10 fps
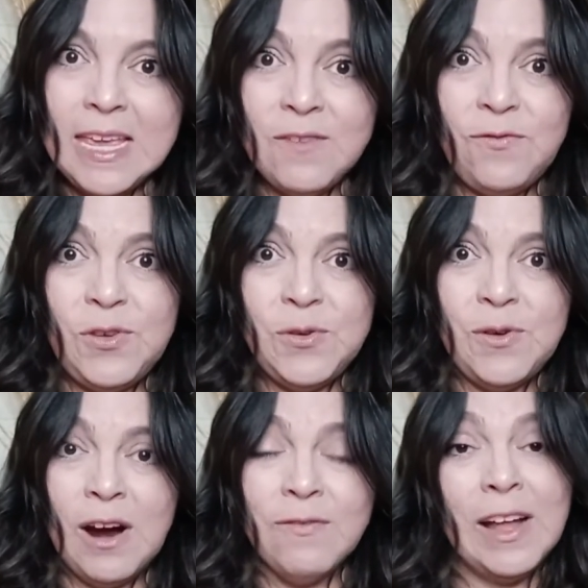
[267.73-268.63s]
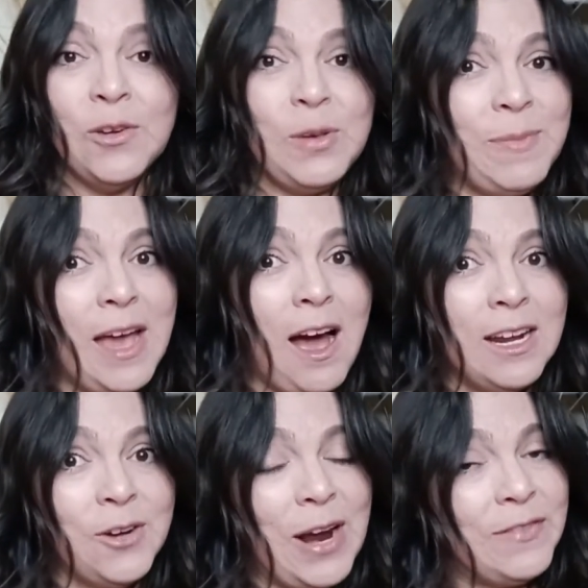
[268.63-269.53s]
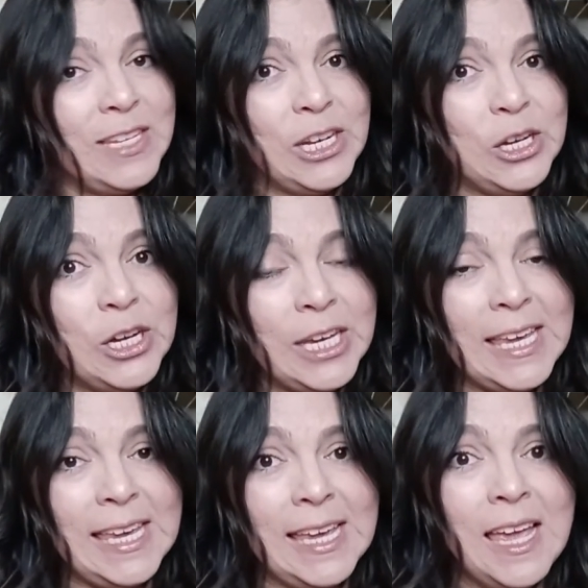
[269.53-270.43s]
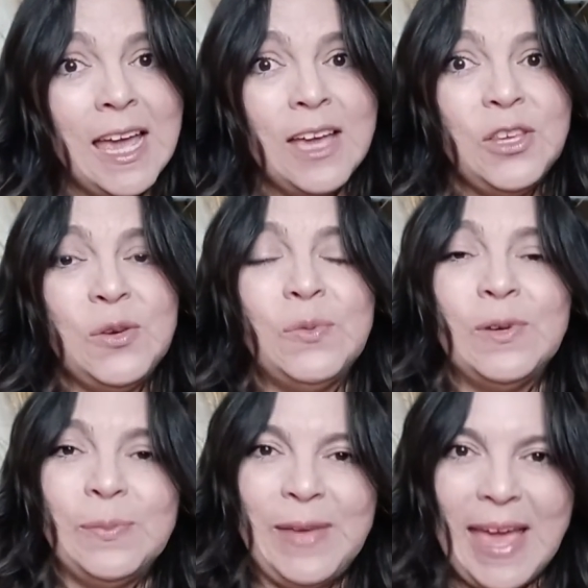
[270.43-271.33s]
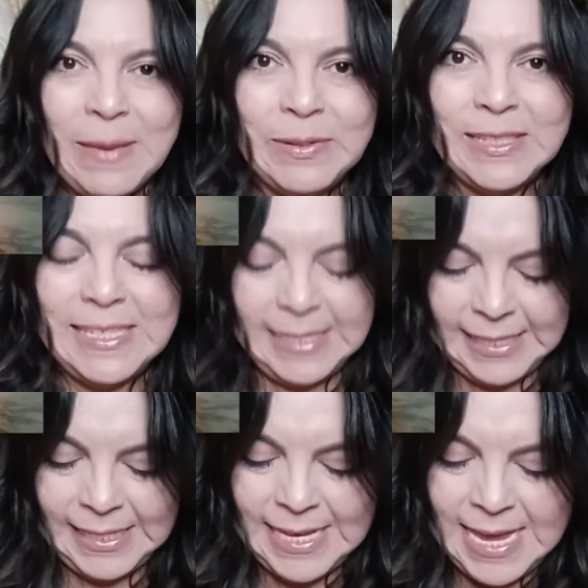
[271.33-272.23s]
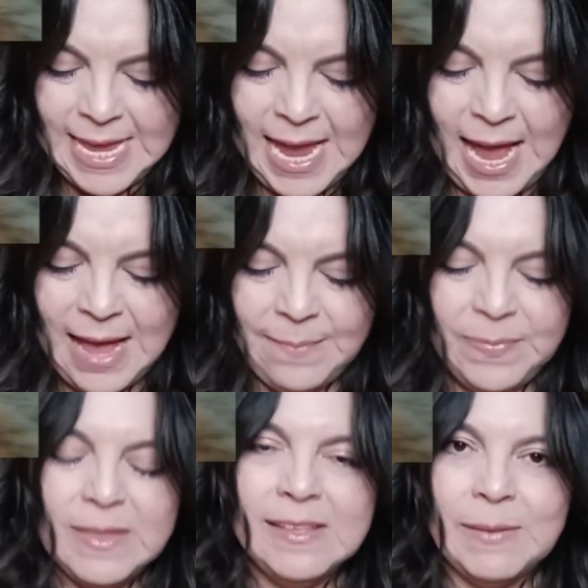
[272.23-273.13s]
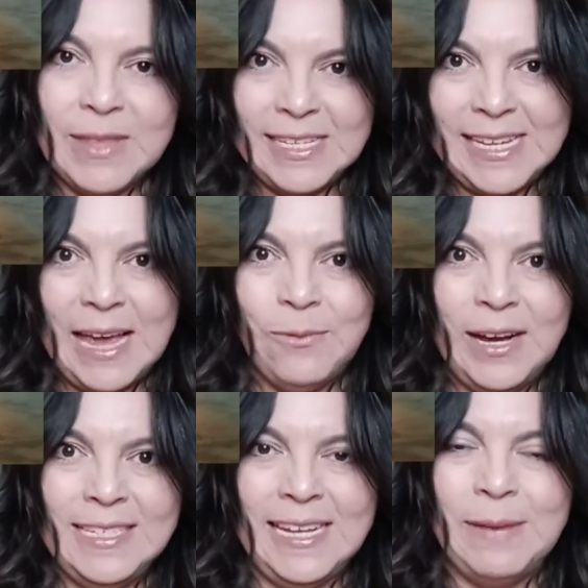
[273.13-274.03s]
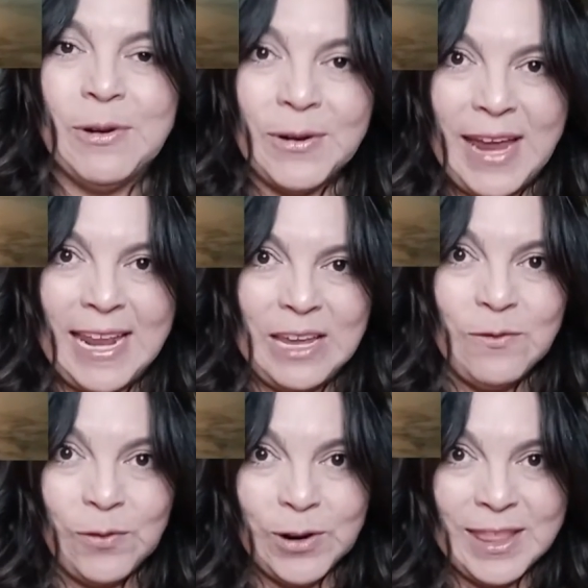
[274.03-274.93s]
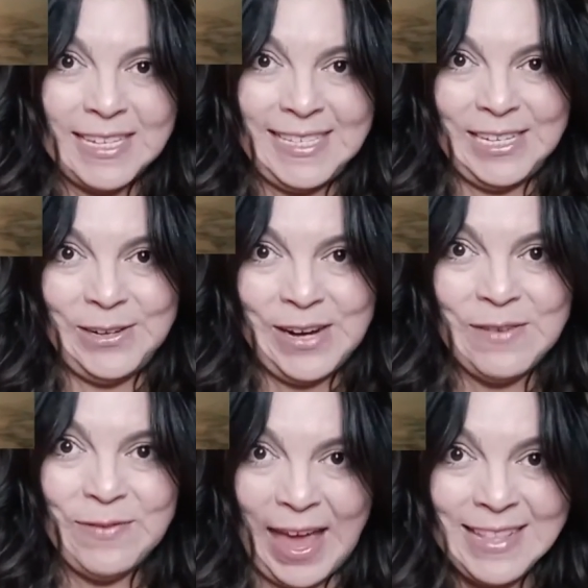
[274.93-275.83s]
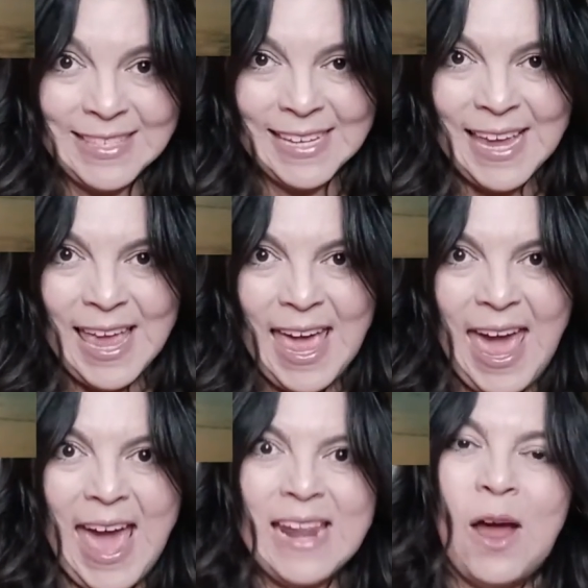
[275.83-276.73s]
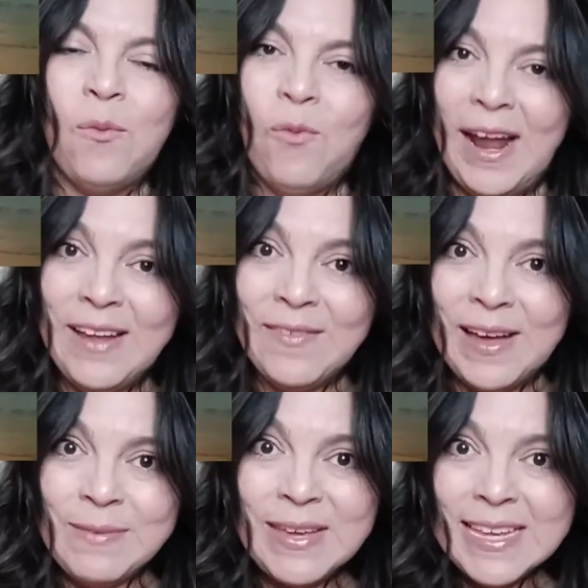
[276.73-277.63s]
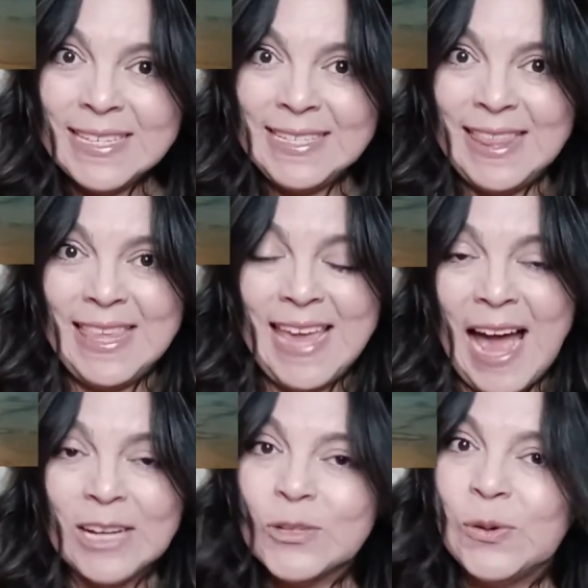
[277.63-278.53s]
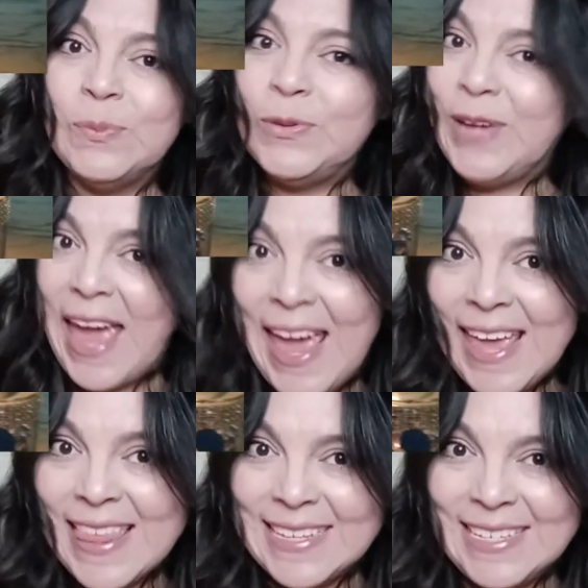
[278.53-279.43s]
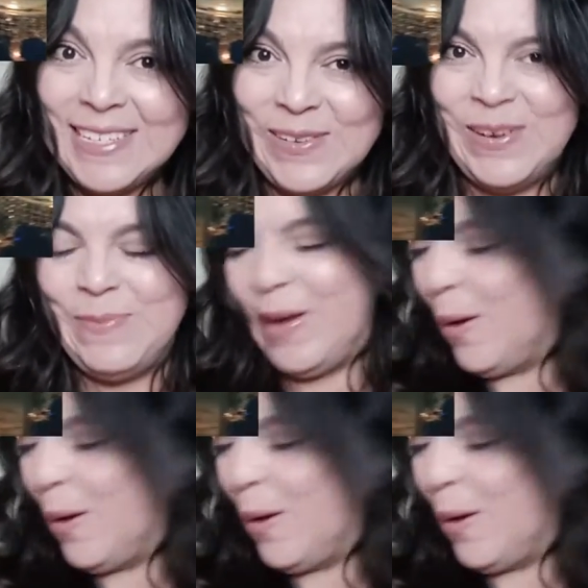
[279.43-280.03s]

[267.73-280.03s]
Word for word: if you are following me on Crafting and Cooking, you will be able to see some of the DIYs that I'm creating for the dinner event, and one of them is the actual bouquet that she's going to